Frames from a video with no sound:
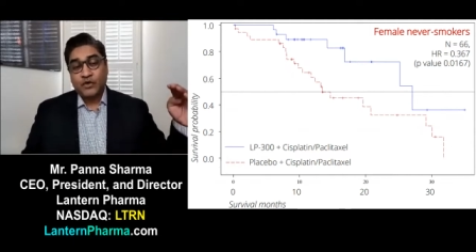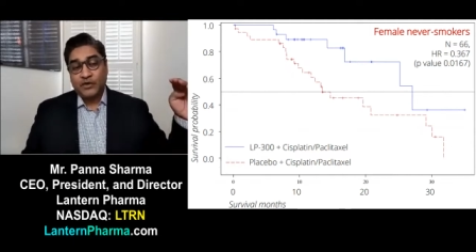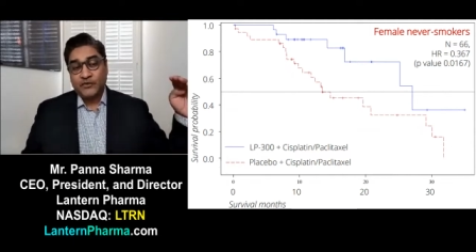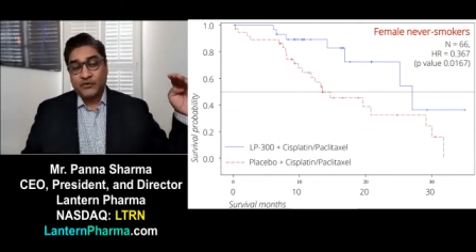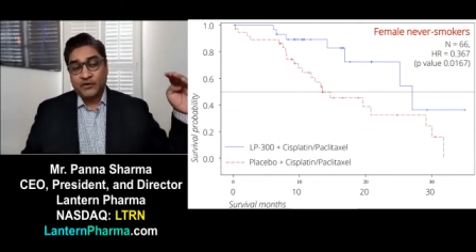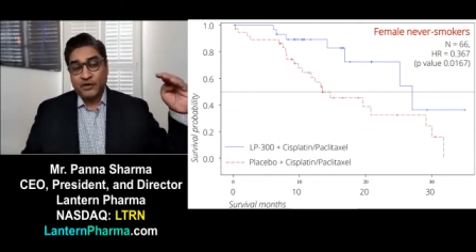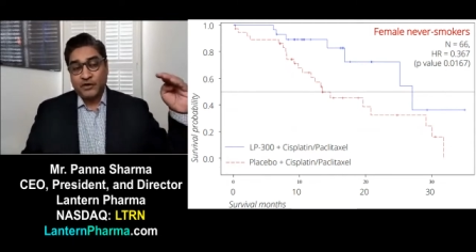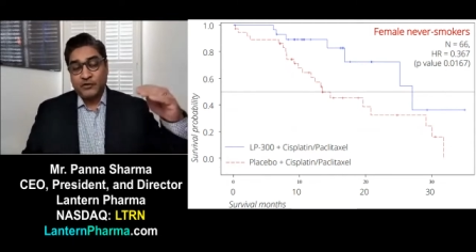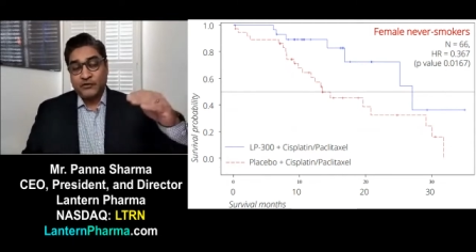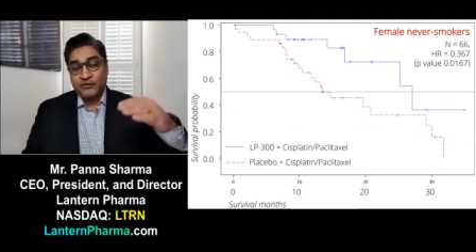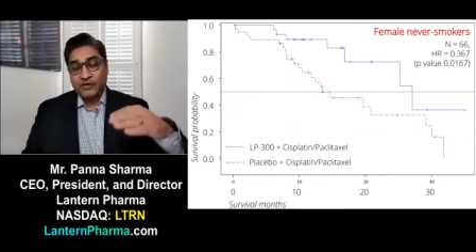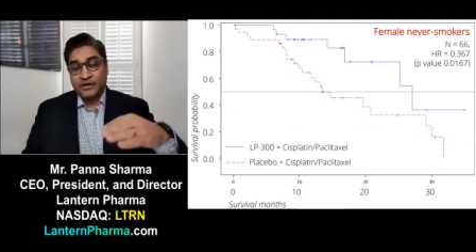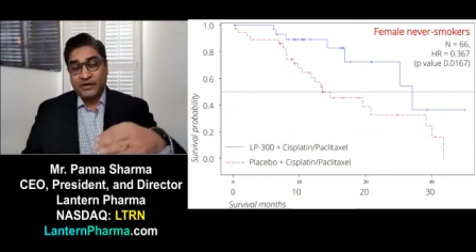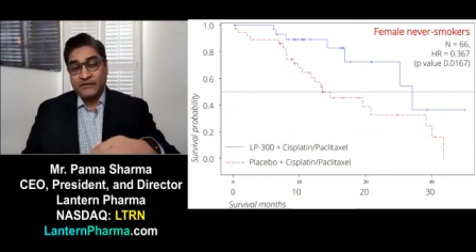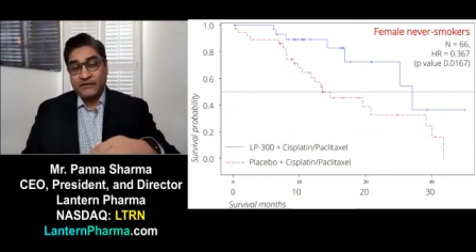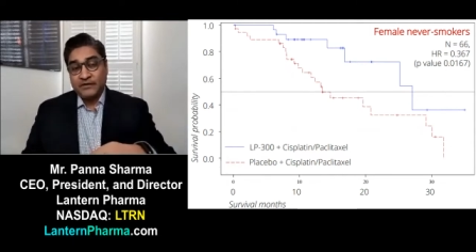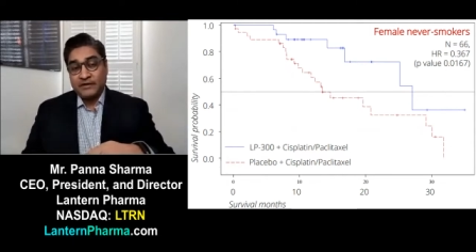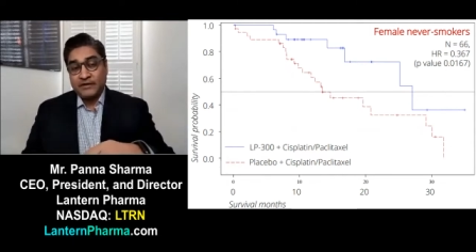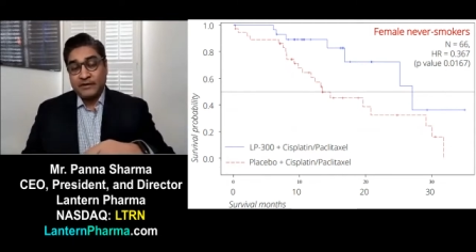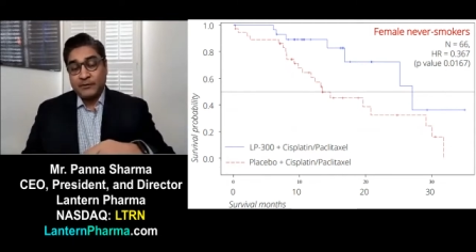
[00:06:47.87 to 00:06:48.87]
So you
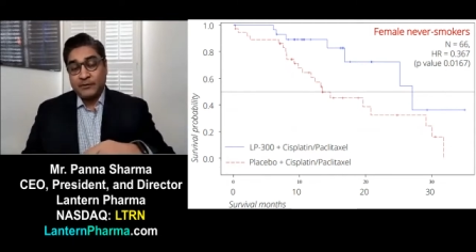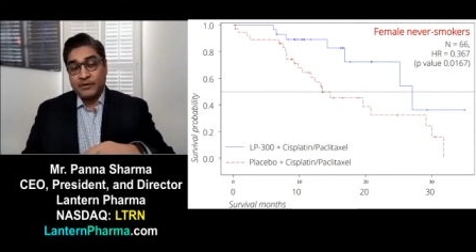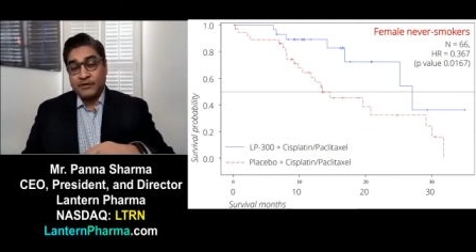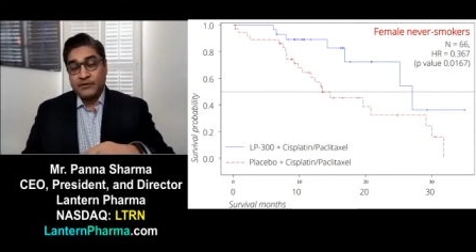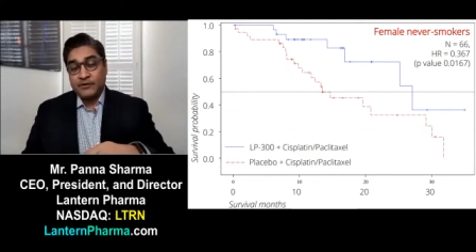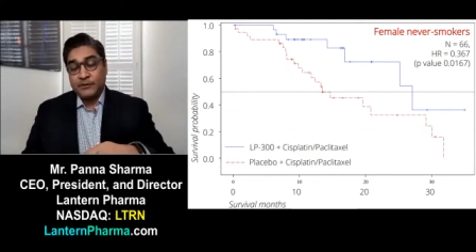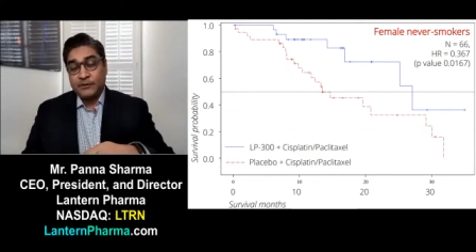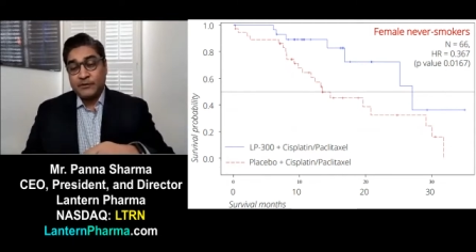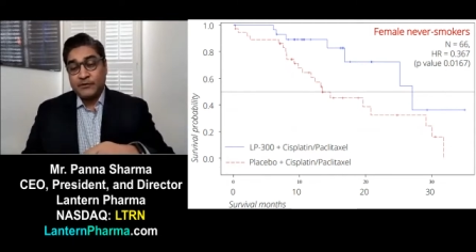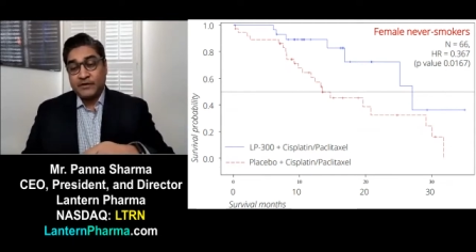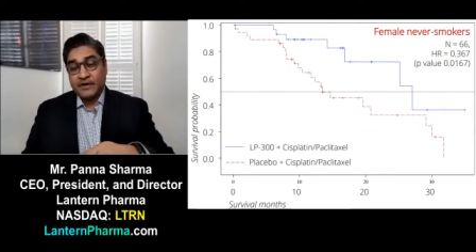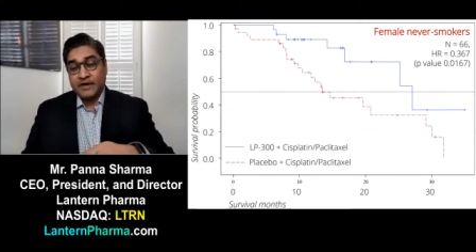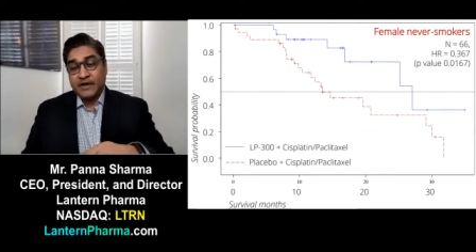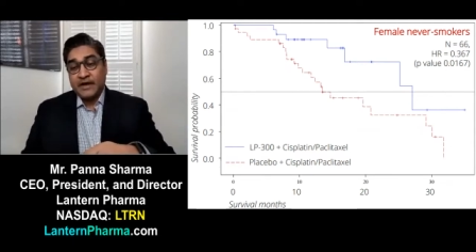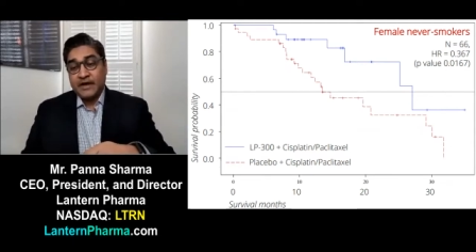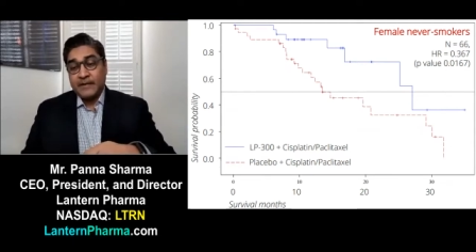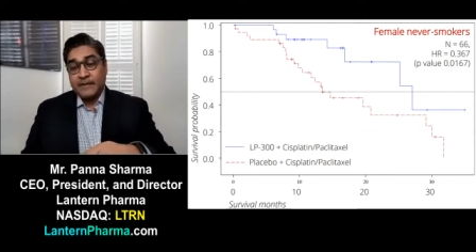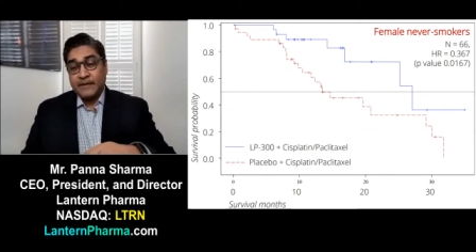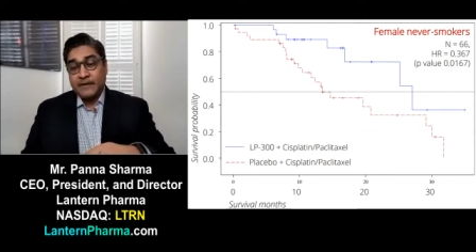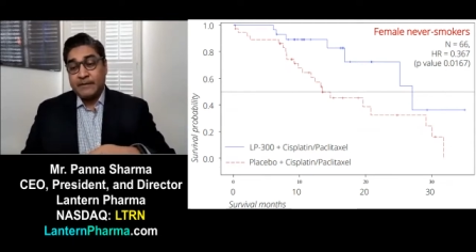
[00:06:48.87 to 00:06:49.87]
significantly reduce
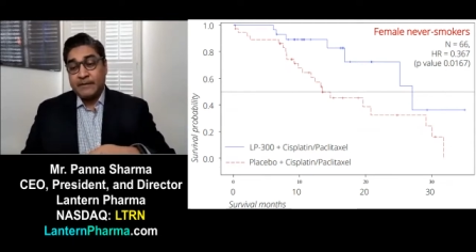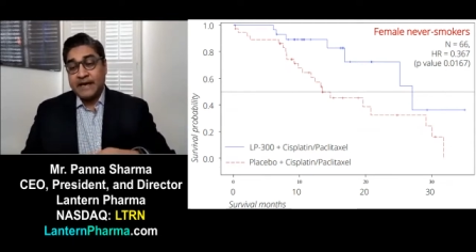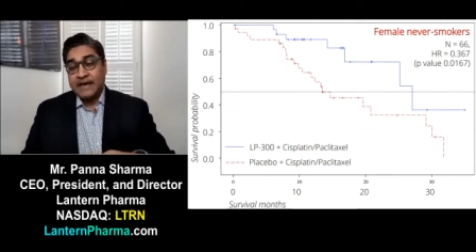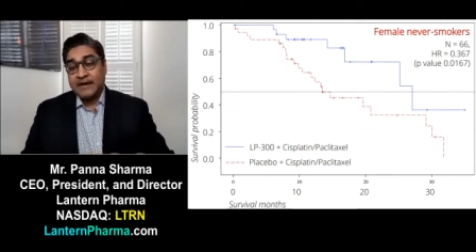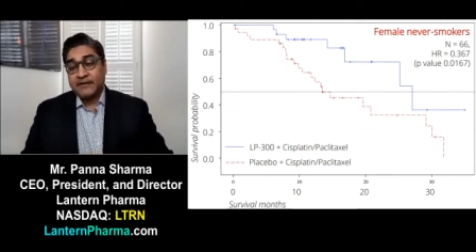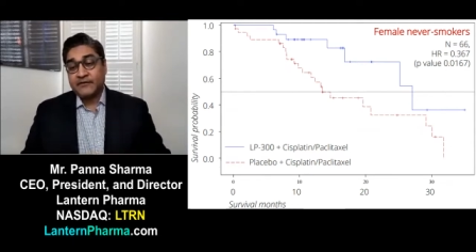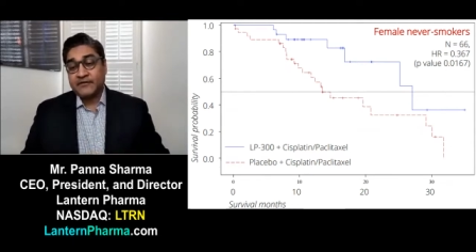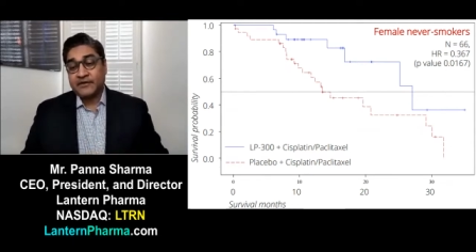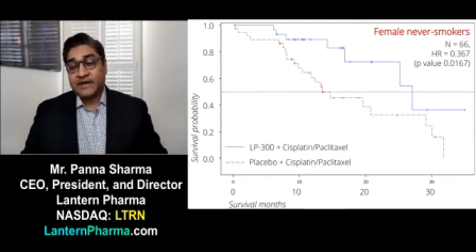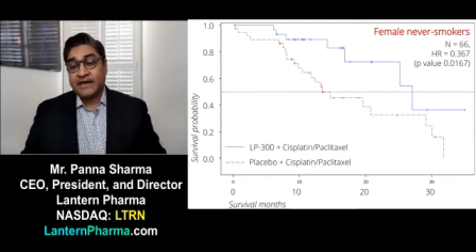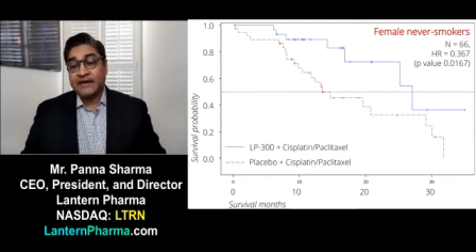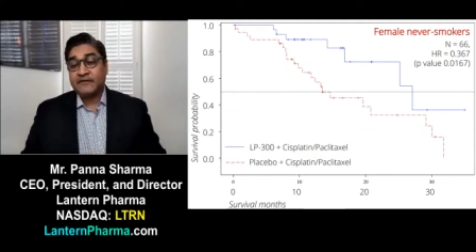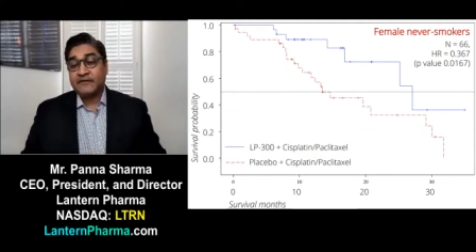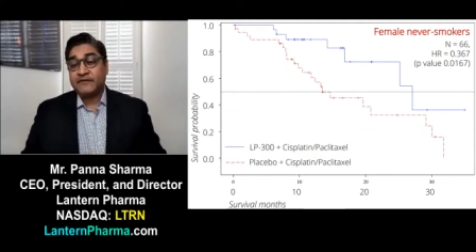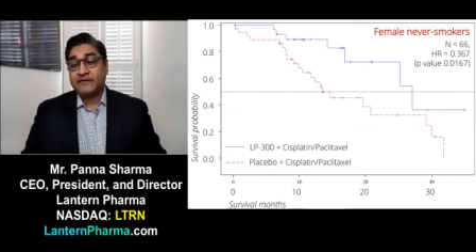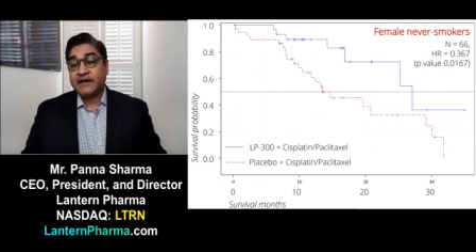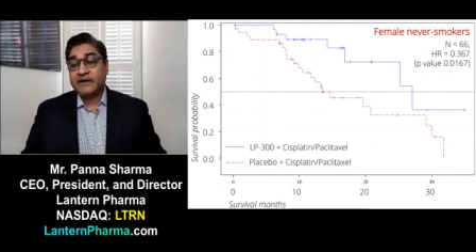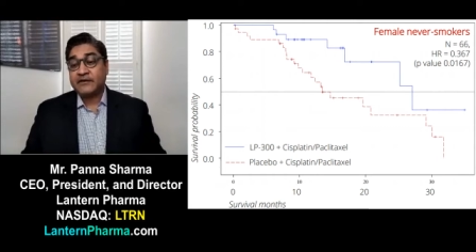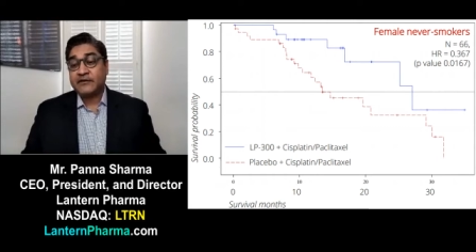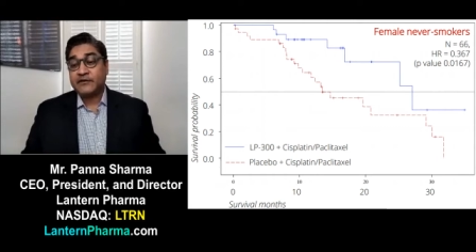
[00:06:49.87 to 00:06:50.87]
the amount of side
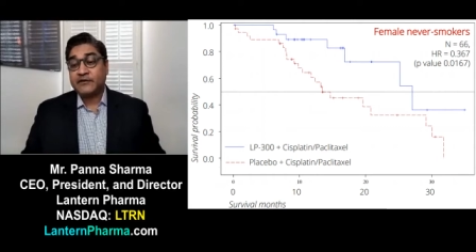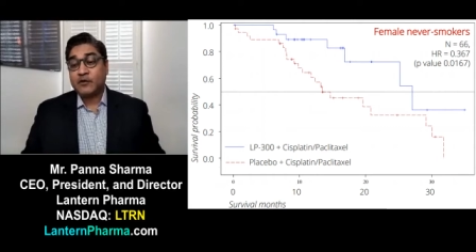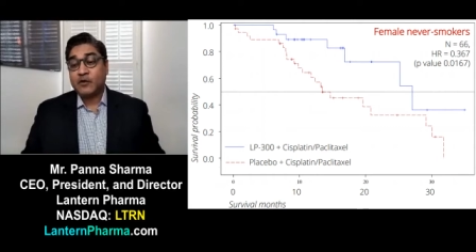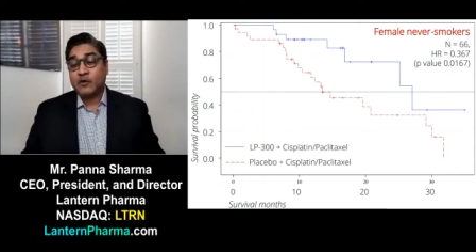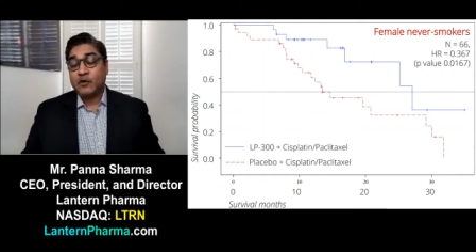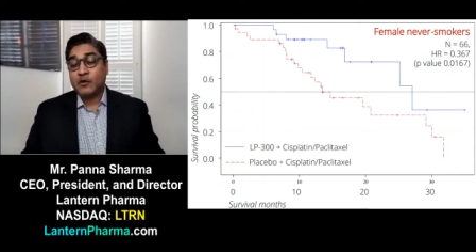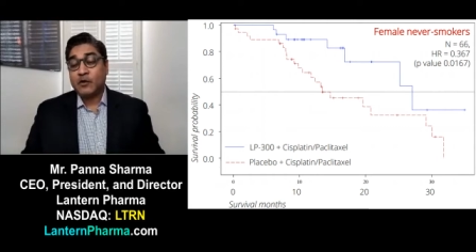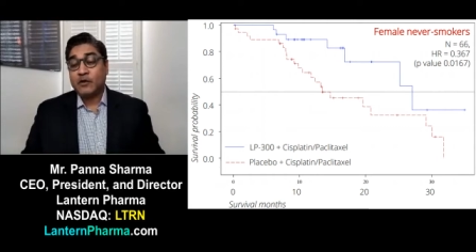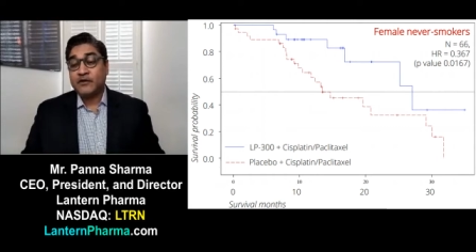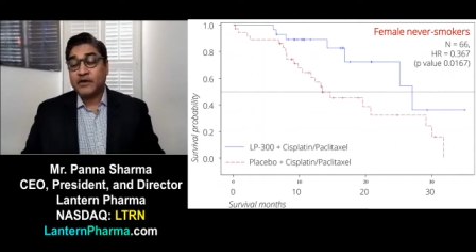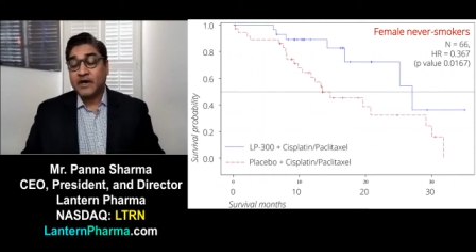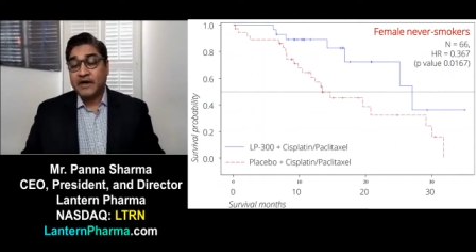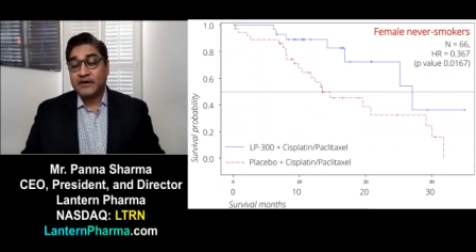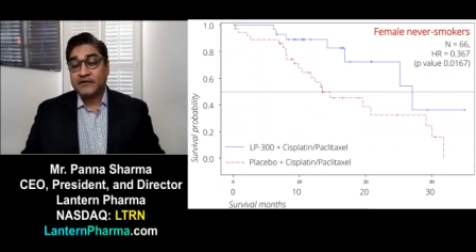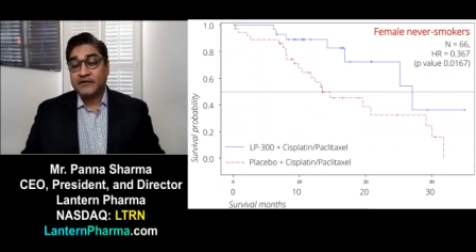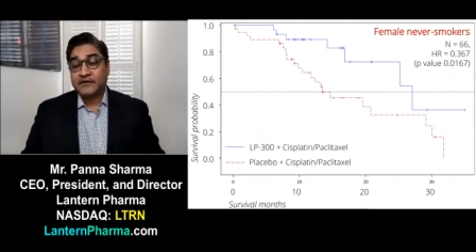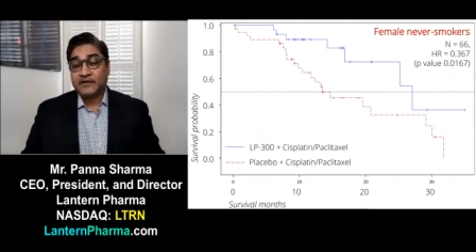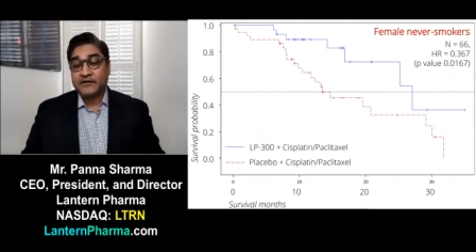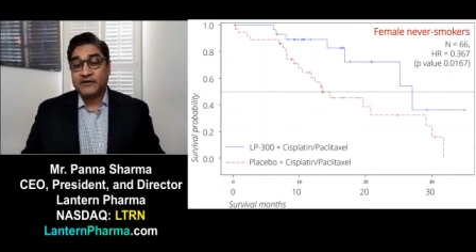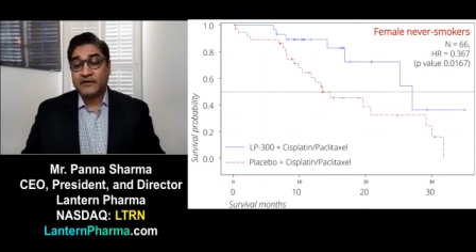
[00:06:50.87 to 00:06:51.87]
effects or
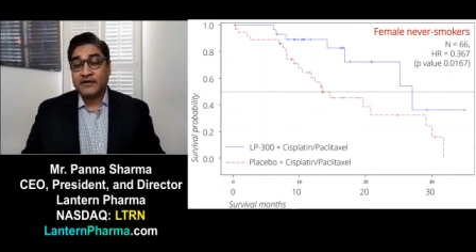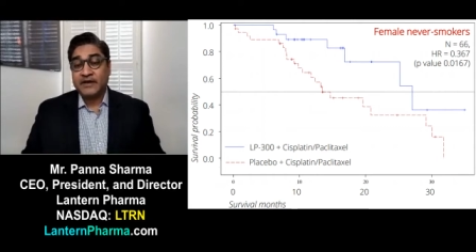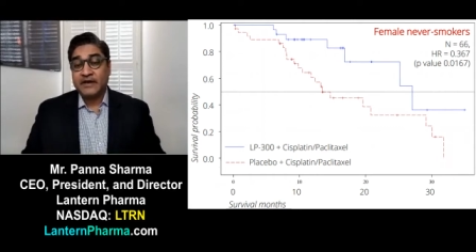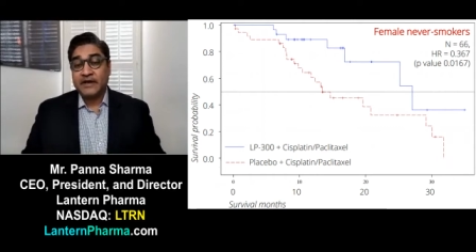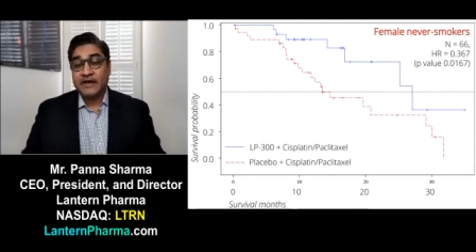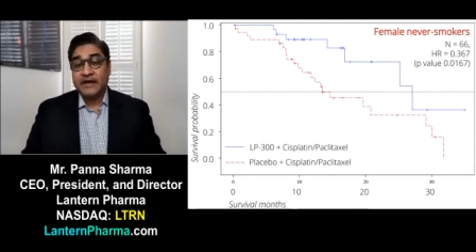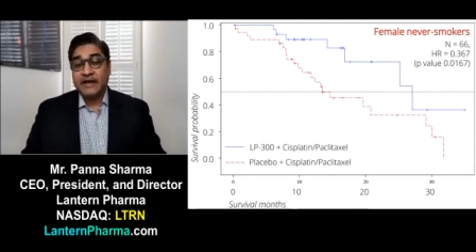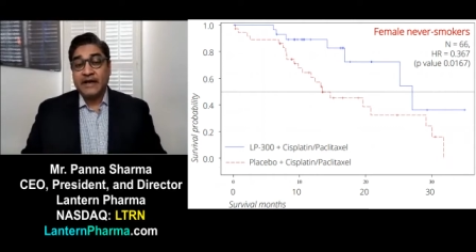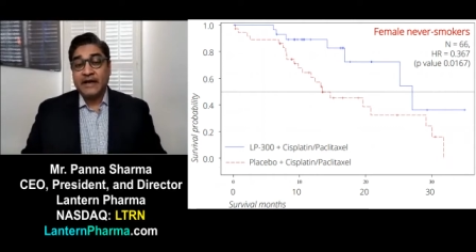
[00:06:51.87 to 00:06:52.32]
toxicity,